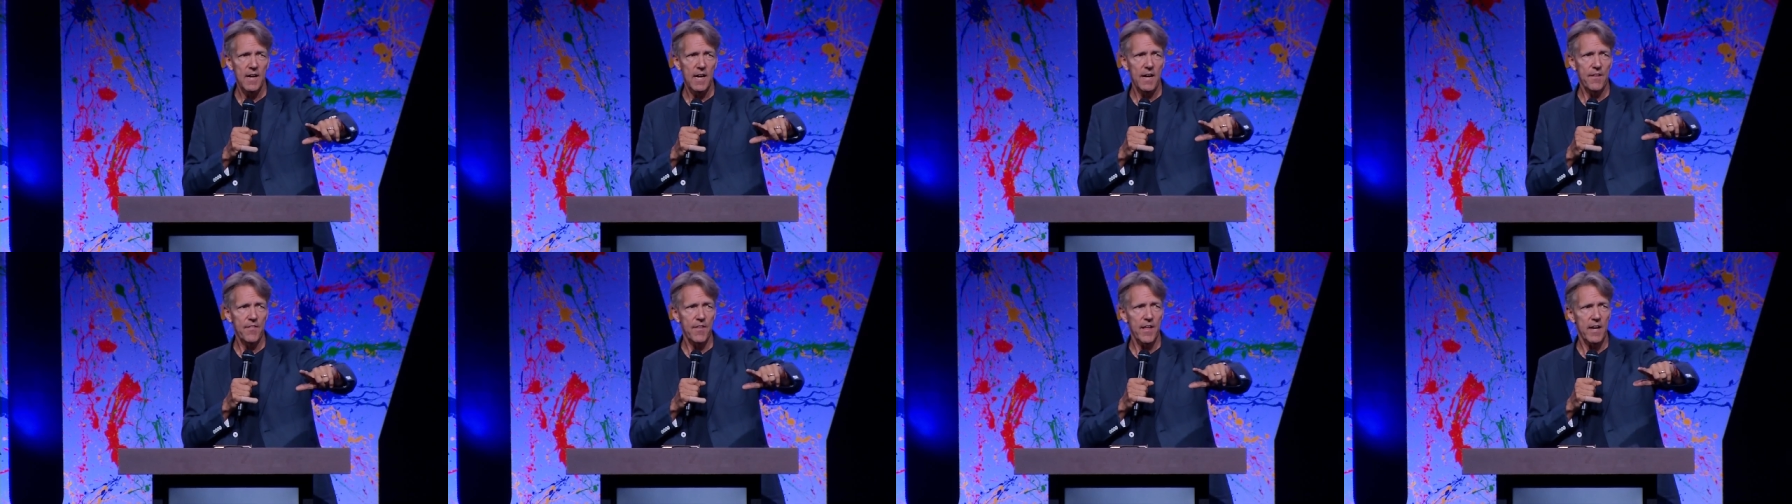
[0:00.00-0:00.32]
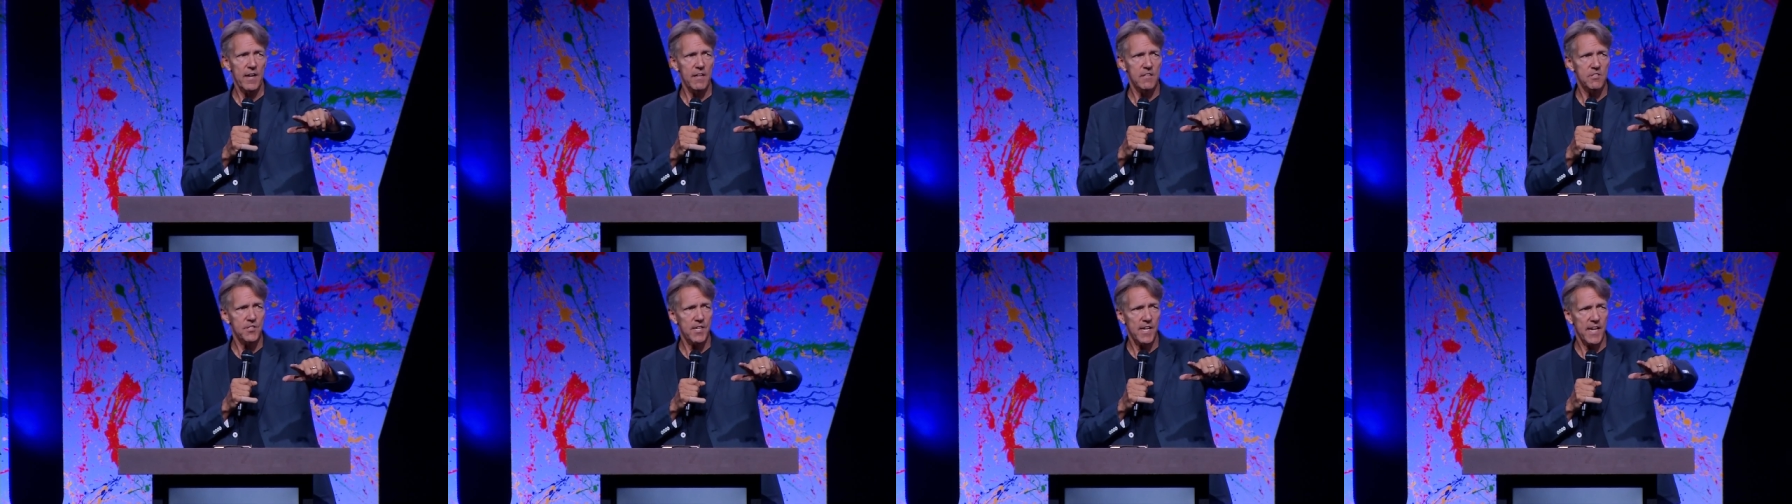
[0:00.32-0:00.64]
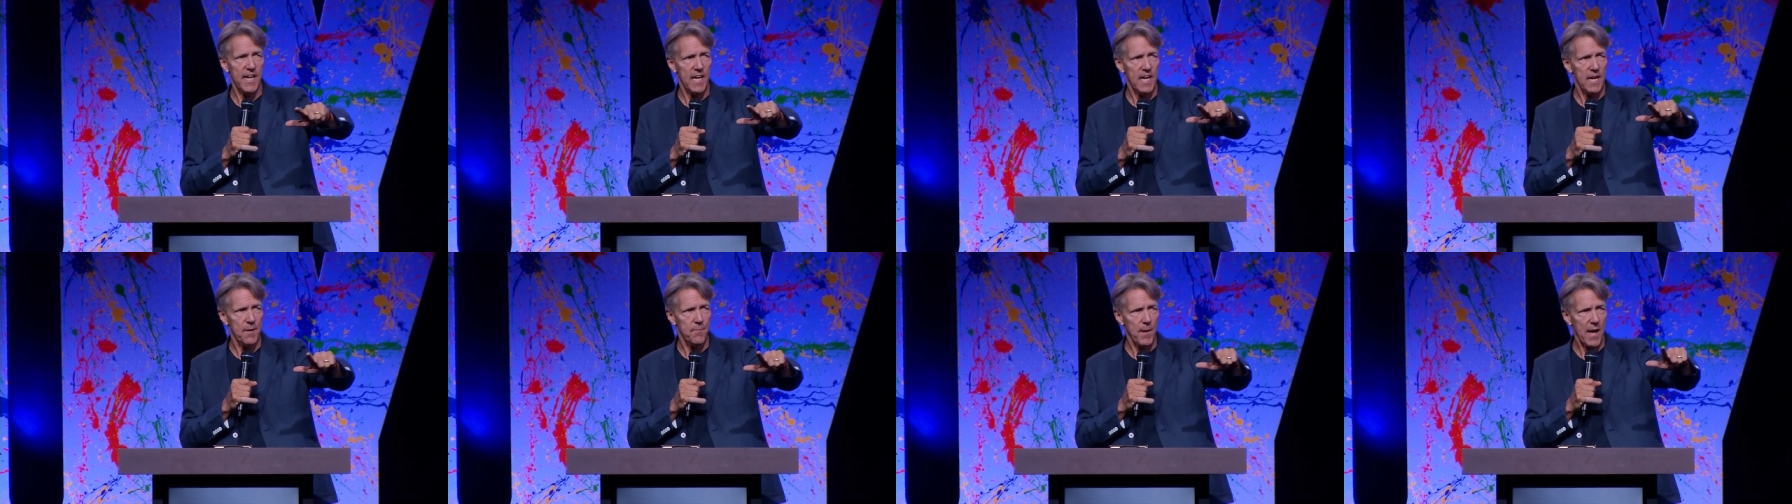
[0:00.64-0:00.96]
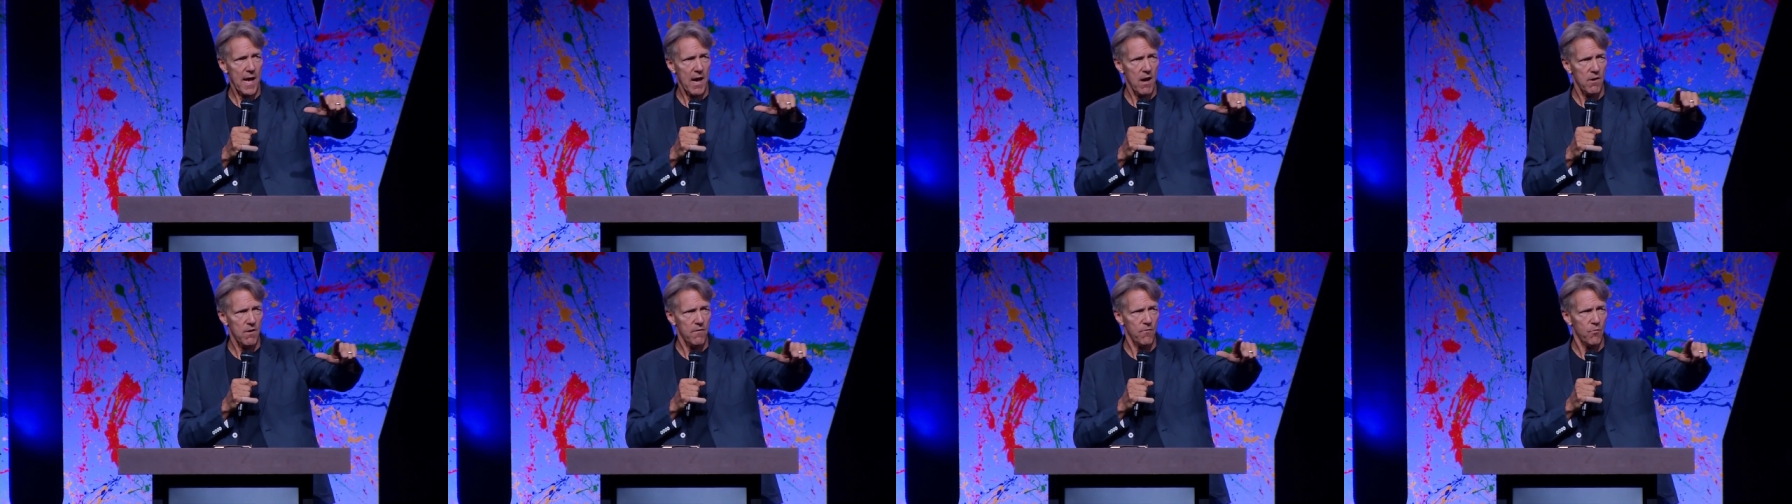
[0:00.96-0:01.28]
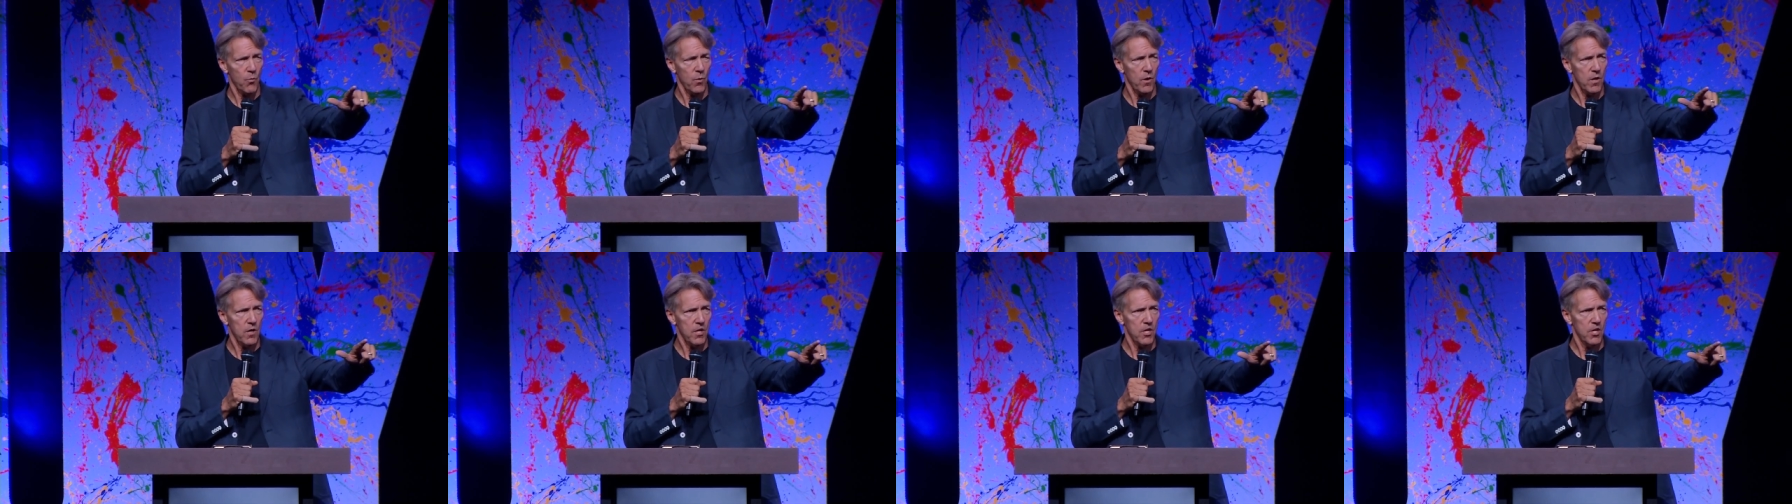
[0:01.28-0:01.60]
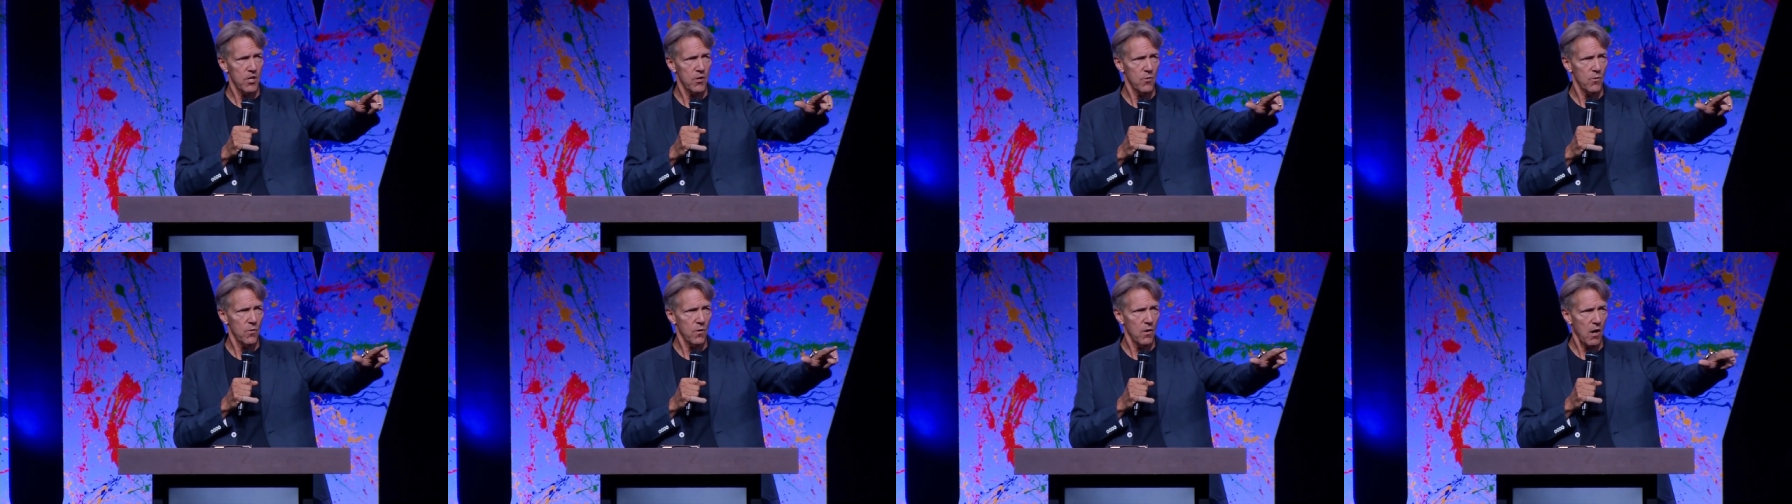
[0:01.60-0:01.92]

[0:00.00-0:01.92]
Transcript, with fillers: And that is to get up out of where you